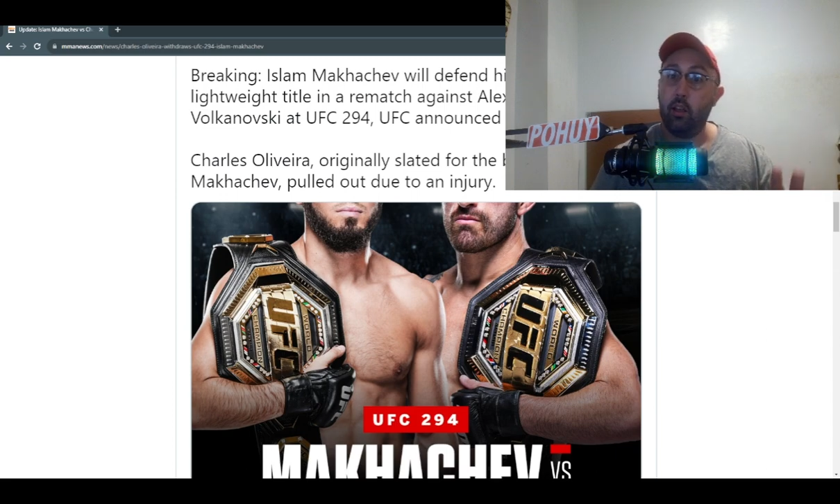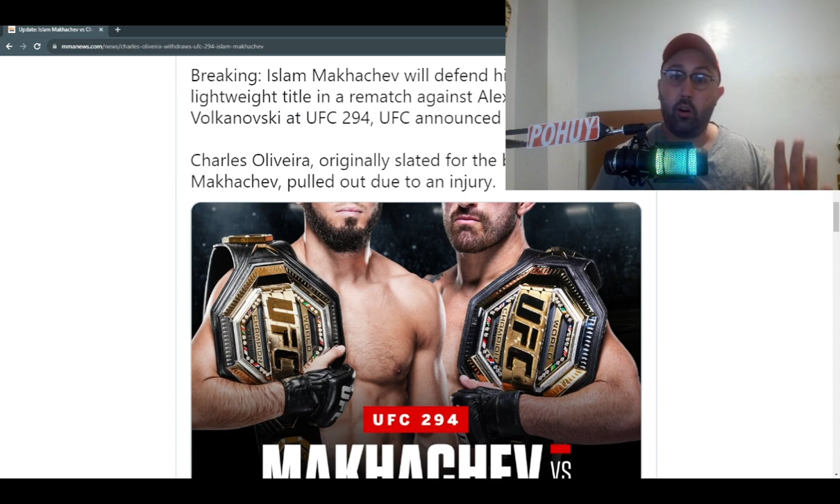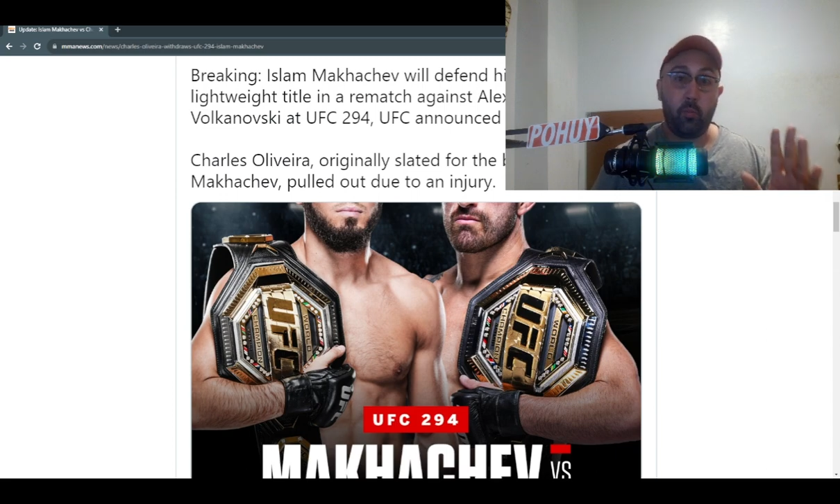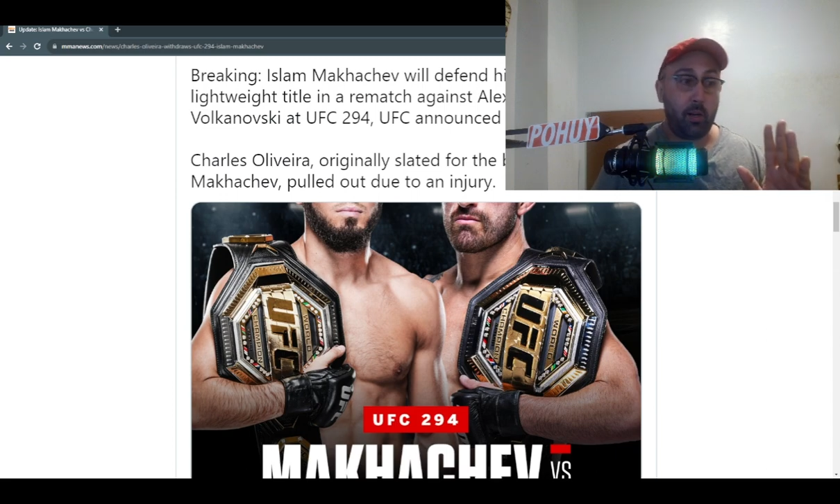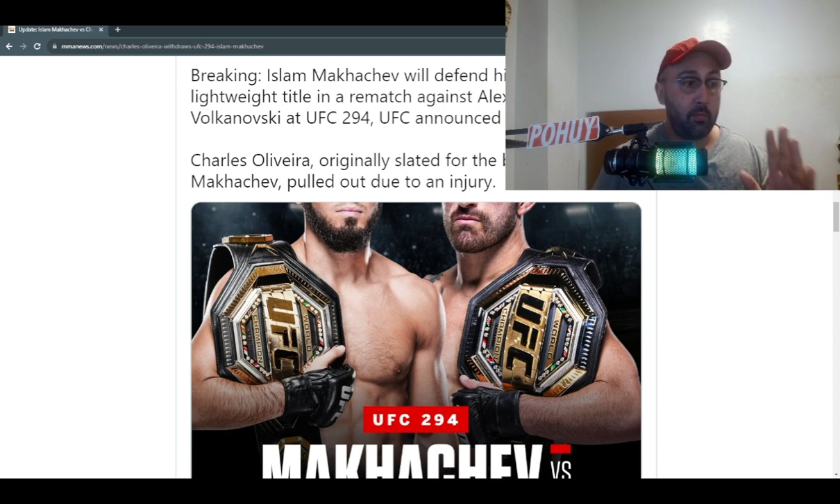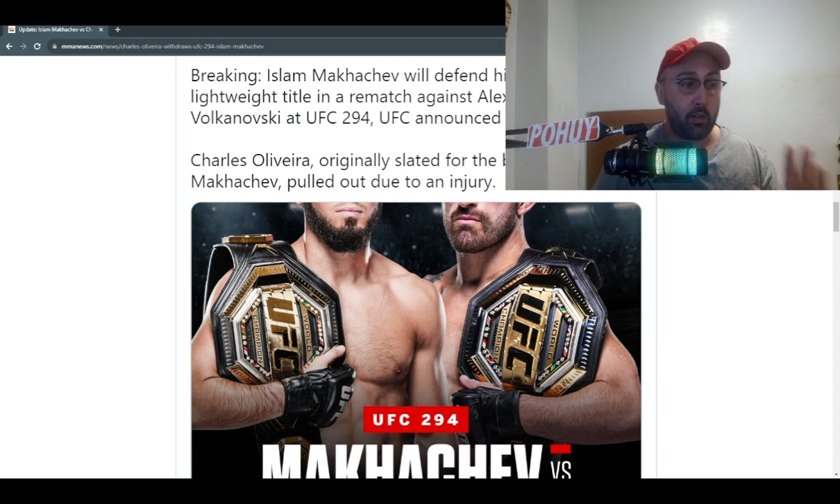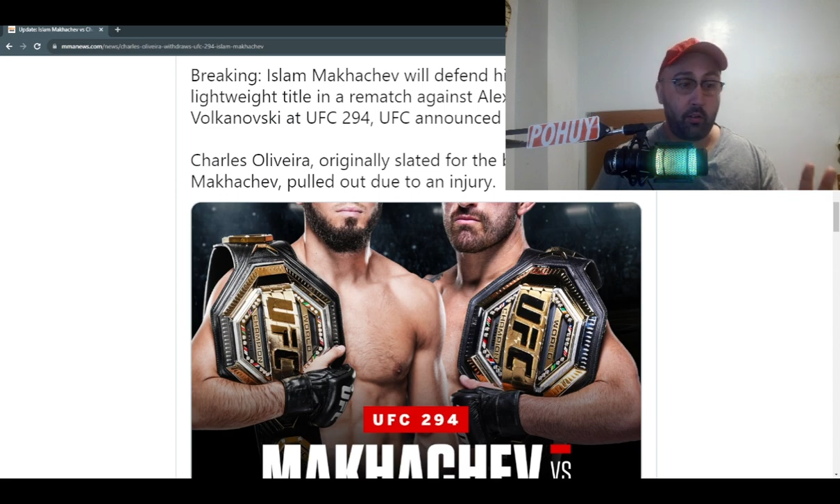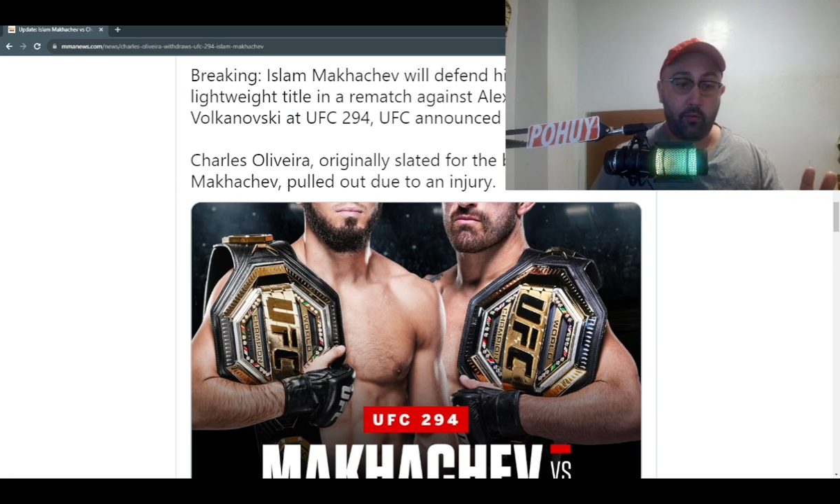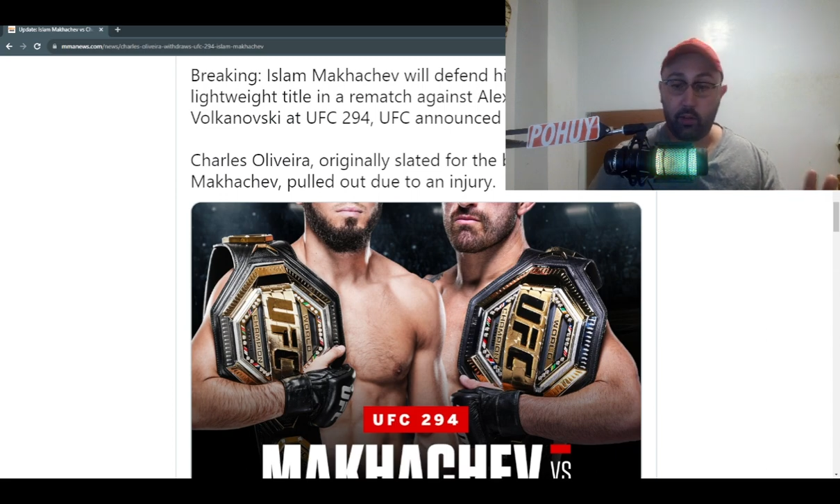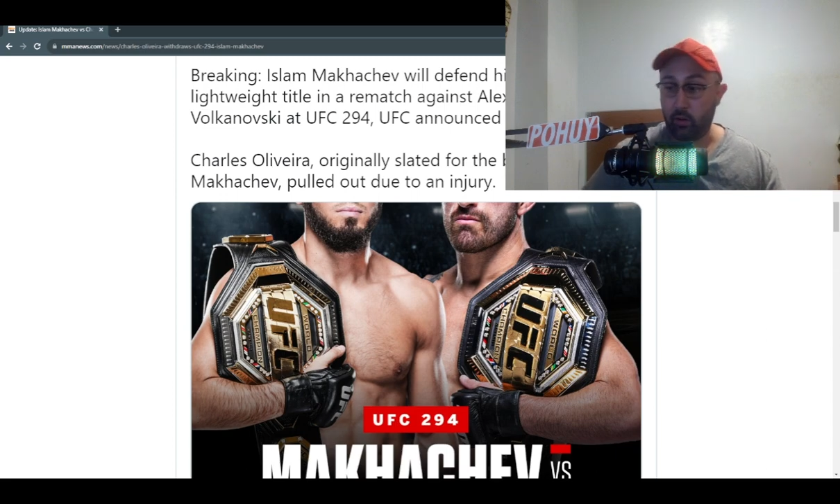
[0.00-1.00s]
I hope Hamzat
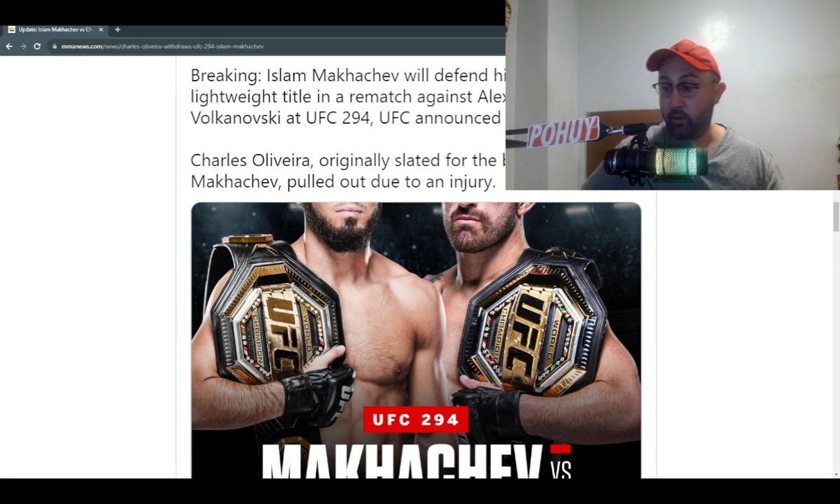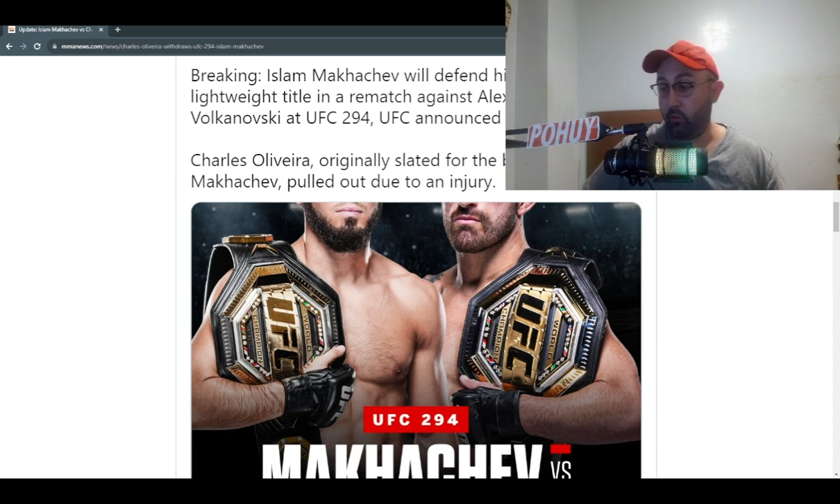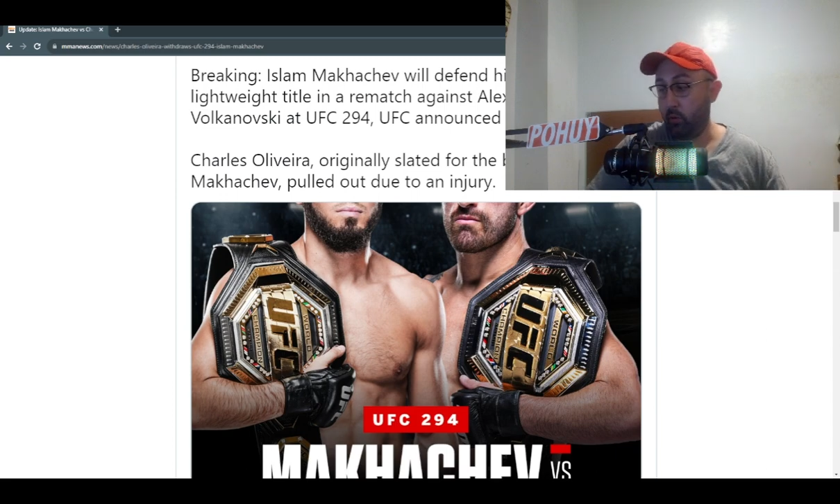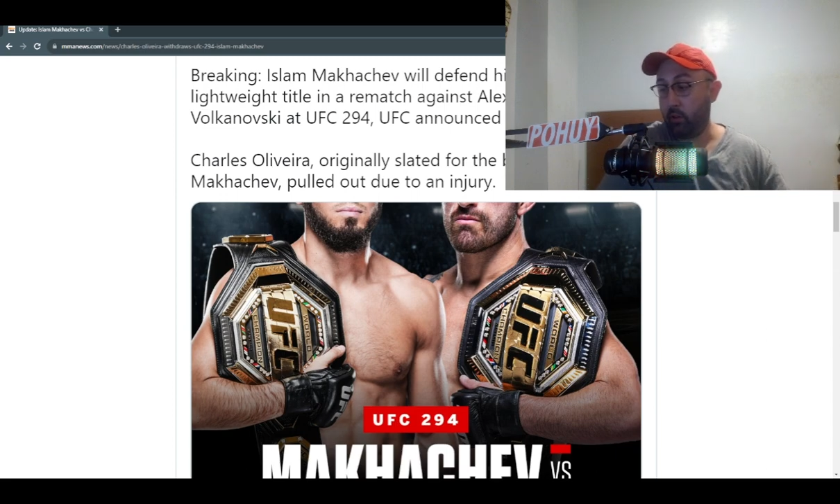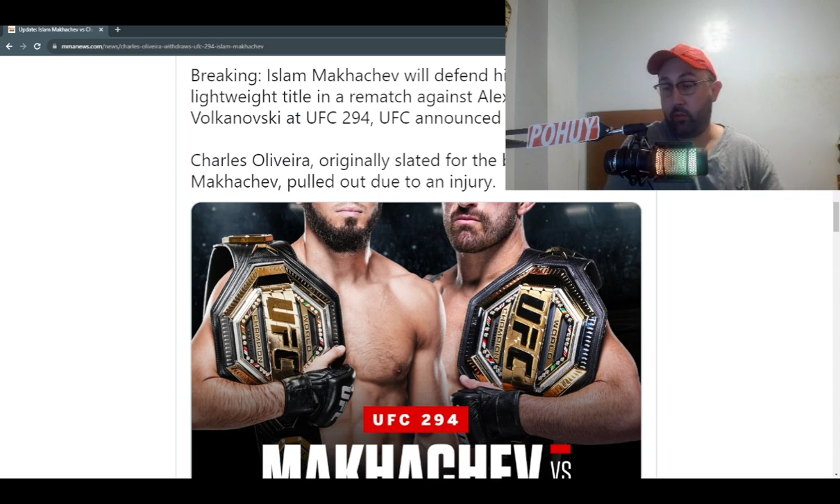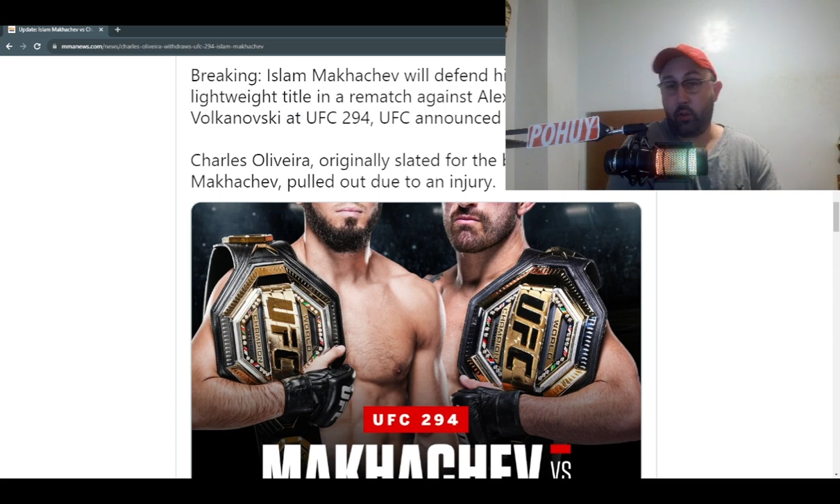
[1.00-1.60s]
could fight, even though he had the